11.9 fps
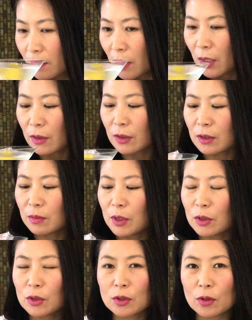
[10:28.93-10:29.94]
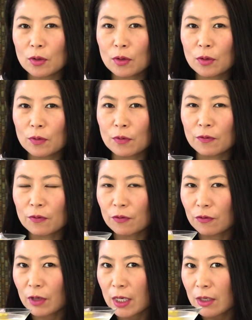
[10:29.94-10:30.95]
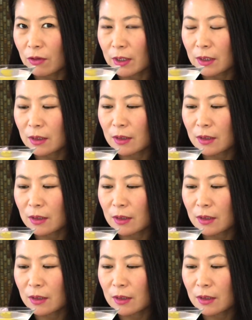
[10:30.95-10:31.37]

Oh, it smells so fragrant.